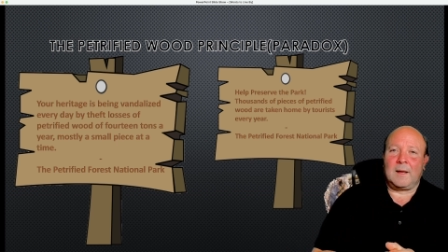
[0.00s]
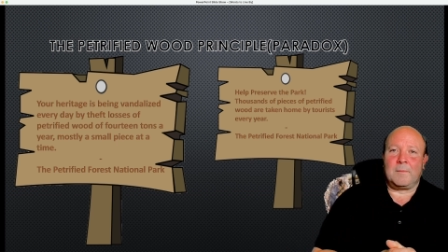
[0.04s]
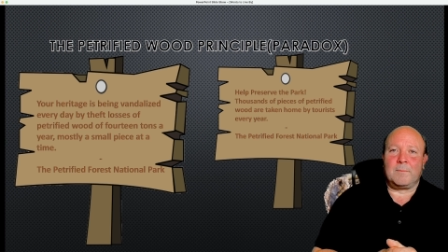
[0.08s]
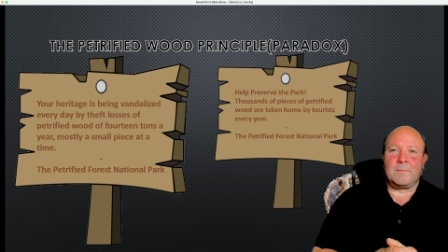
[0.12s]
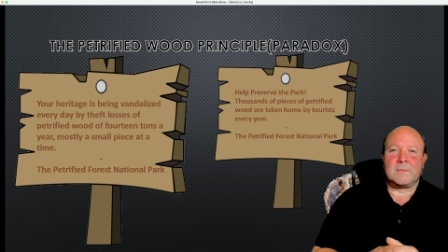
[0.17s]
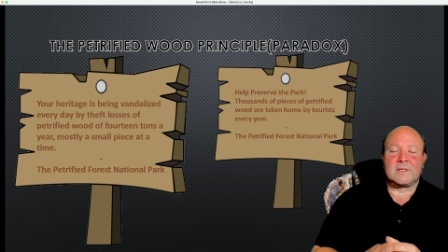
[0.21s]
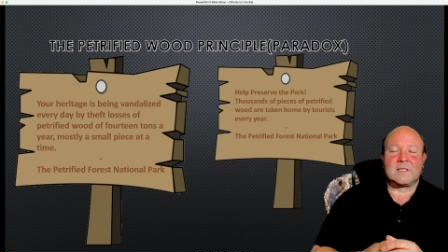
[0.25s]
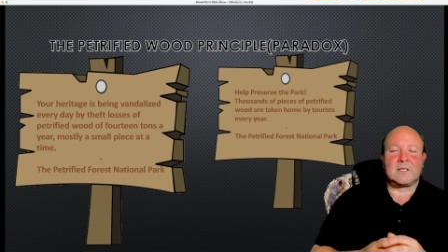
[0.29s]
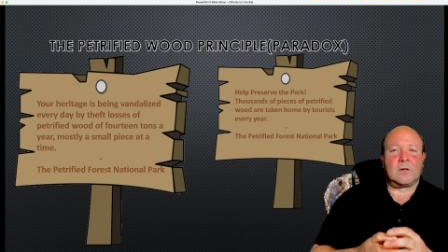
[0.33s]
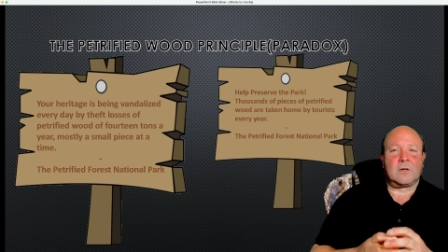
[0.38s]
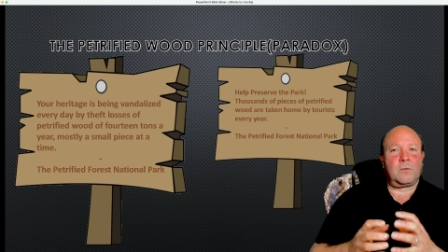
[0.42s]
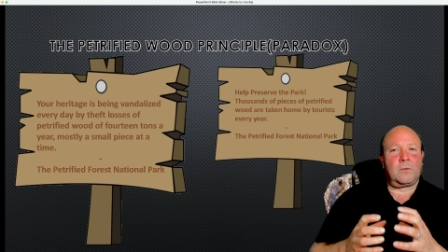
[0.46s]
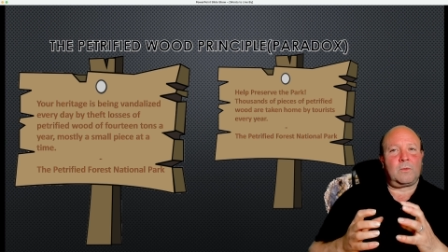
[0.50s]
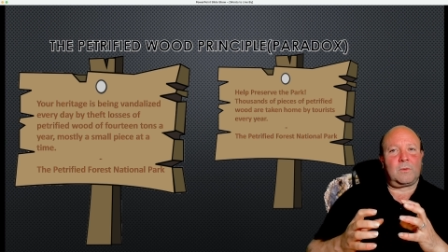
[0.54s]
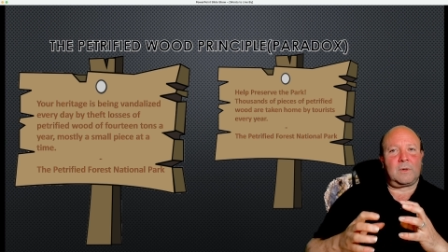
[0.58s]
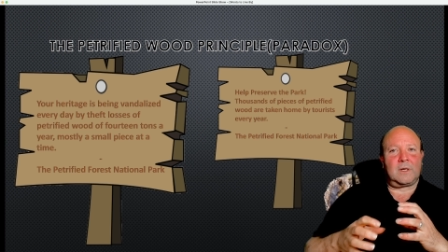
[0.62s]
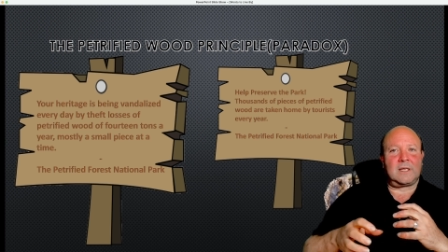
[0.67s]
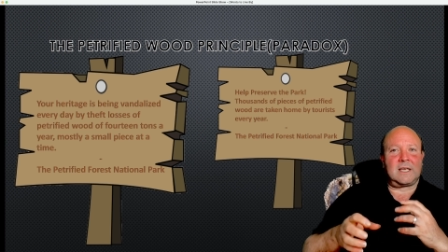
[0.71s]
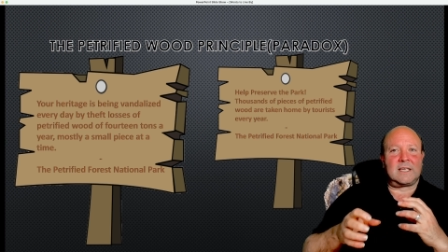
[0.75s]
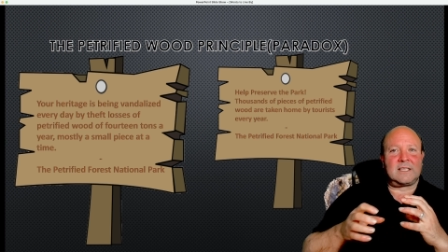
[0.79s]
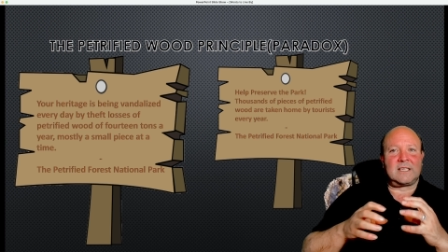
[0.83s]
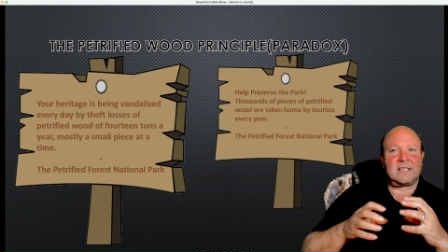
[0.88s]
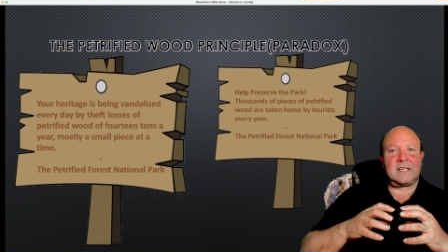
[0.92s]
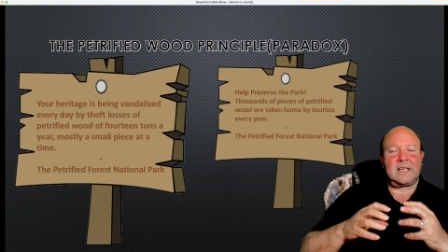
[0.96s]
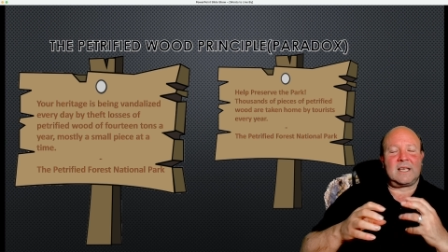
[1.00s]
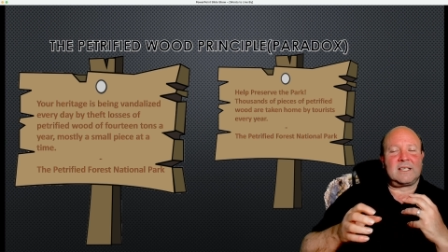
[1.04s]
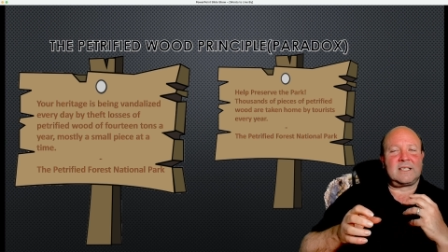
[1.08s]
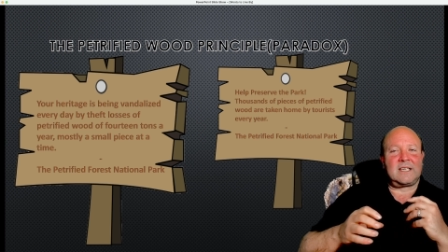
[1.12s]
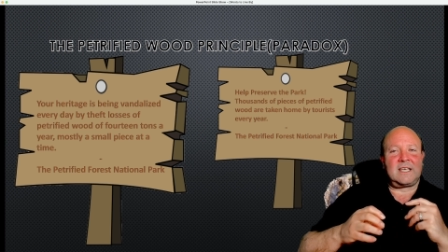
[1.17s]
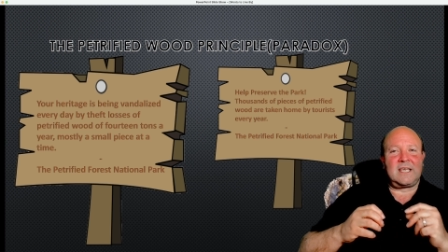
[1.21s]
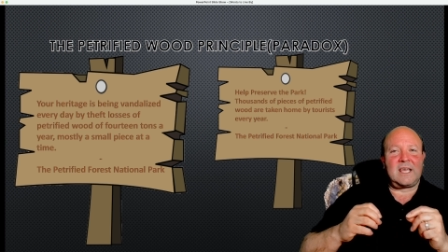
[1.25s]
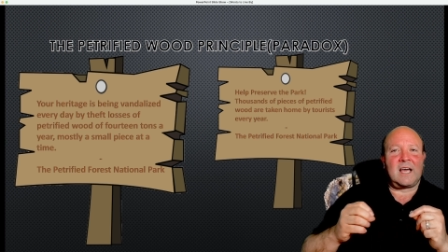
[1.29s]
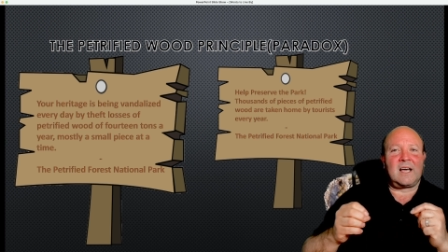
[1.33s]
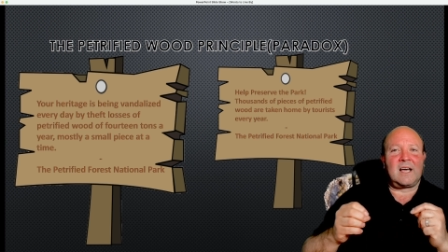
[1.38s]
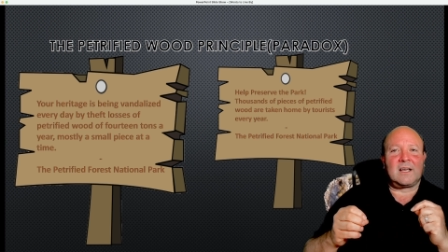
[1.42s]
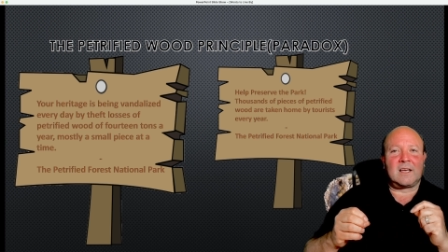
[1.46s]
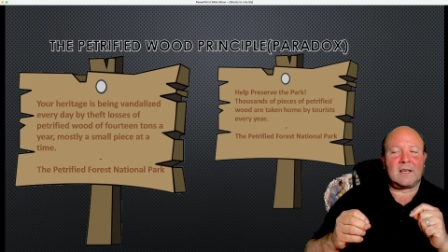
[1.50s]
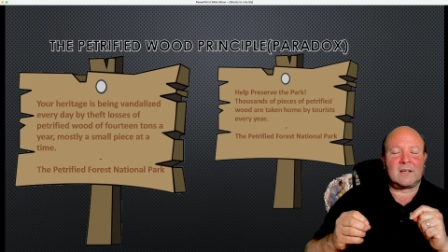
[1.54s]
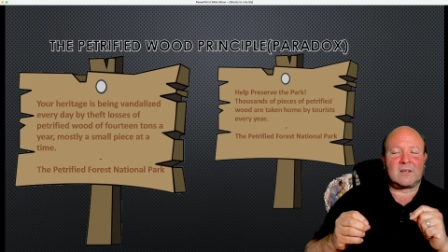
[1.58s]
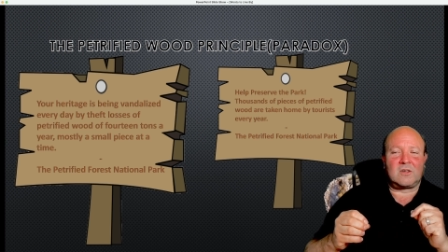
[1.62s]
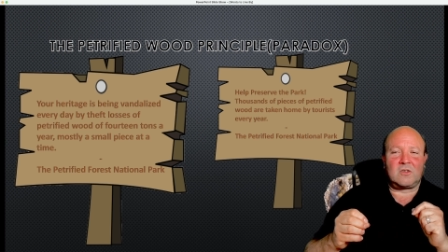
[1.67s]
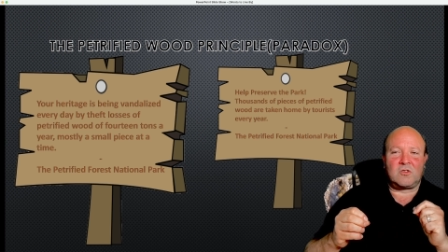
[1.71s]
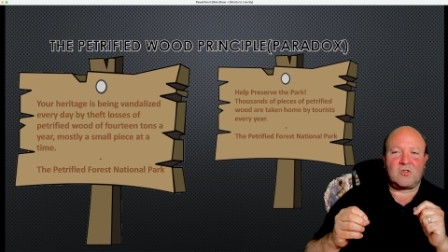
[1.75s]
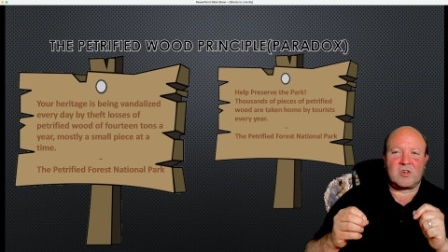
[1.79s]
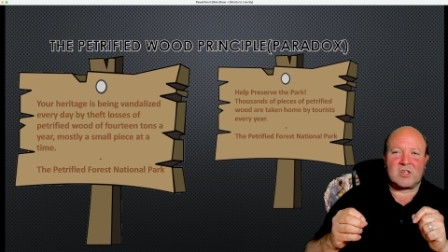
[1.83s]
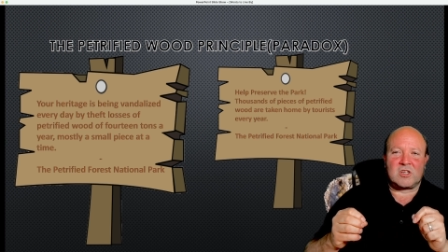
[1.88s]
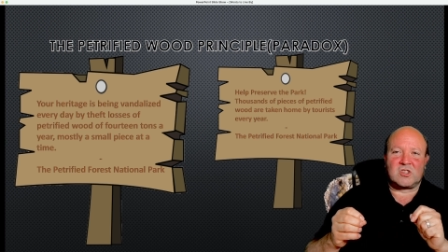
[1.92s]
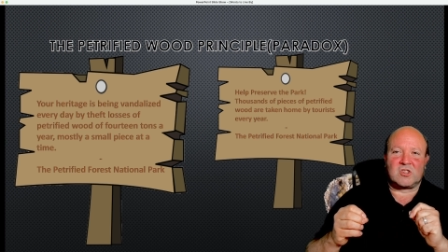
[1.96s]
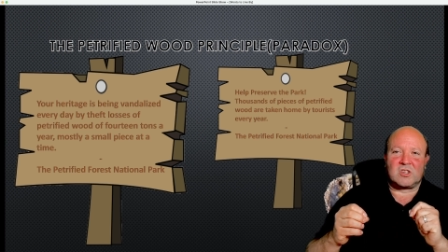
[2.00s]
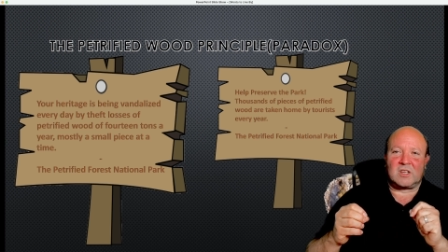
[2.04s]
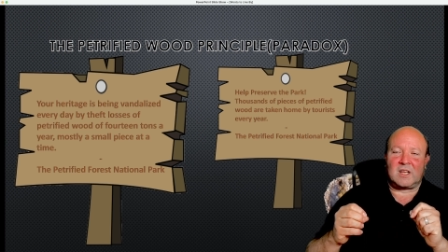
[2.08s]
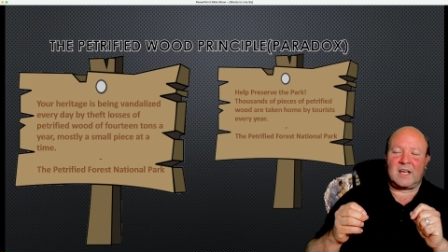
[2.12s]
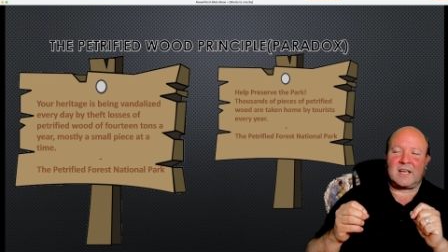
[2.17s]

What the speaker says: So as a younger Christian,